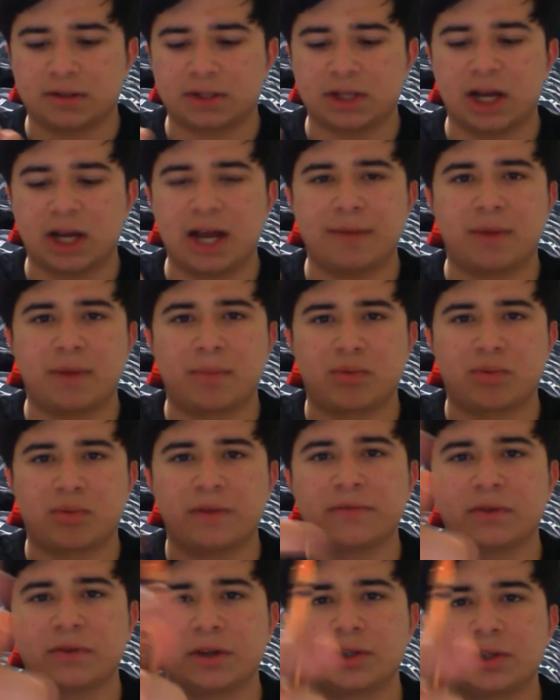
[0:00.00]
I'm a
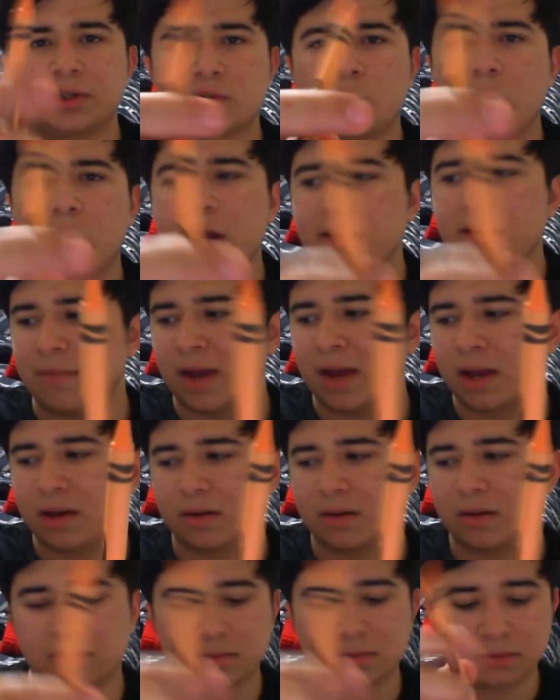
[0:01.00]
privileged white
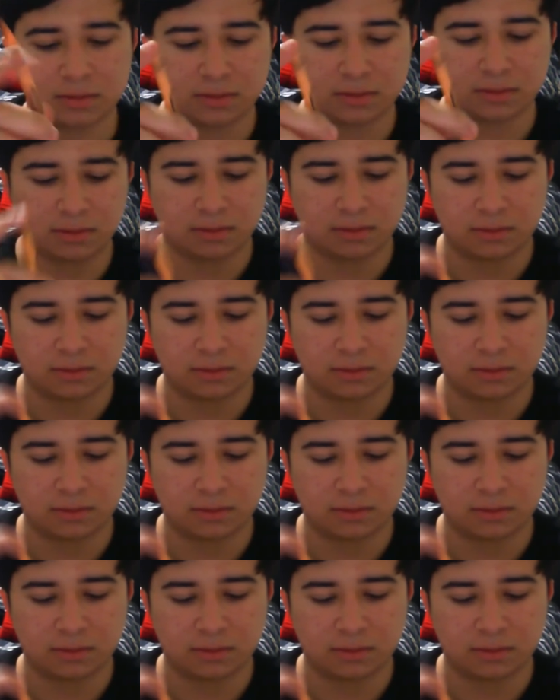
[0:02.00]
male.